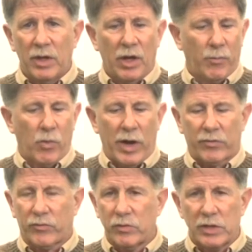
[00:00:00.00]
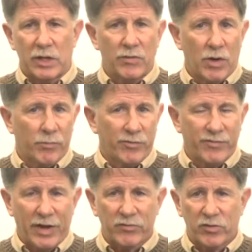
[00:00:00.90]
help walk through getting their
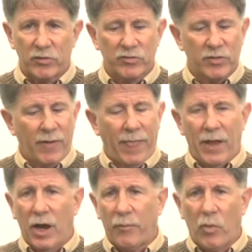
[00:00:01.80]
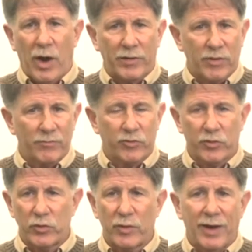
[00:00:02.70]
professors, help walk them
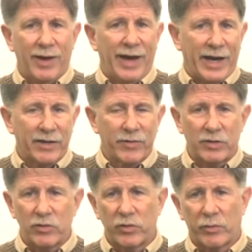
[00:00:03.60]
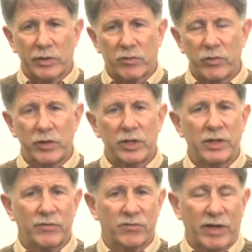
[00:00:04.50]
through how do they do their recruiting,
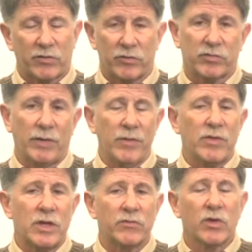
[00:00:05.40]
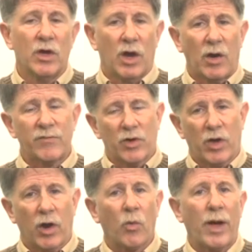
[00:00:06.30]
etc. Some of these are even
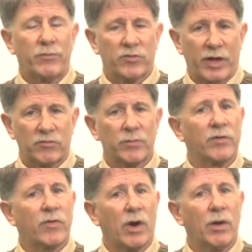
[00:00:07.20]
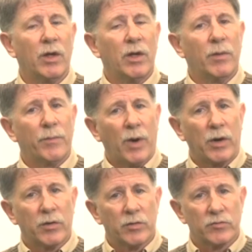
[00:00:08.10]
on our website, some of our
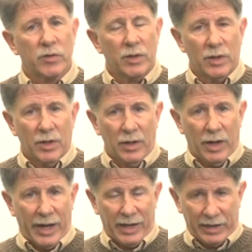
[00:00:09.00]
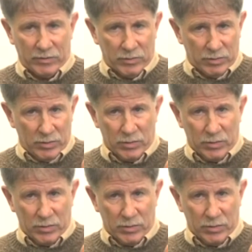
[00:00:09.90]
partners. I'd like to